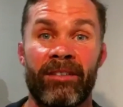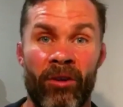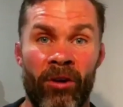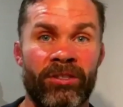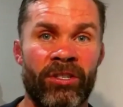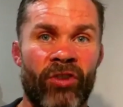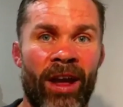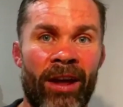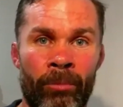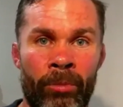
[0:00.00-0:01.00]

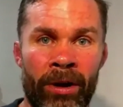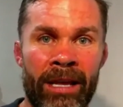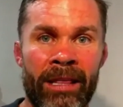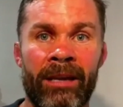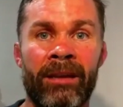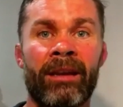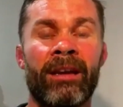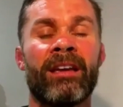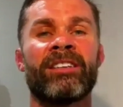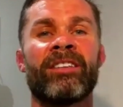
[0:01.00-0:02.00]
concentrate on breathing.
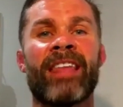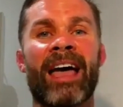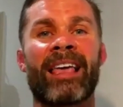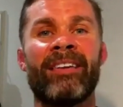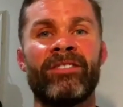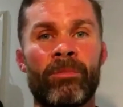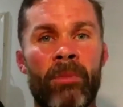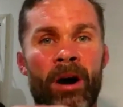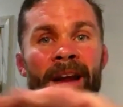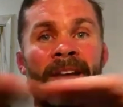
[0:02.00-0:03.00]
So that gives your
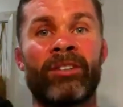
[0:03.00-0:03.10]
mind a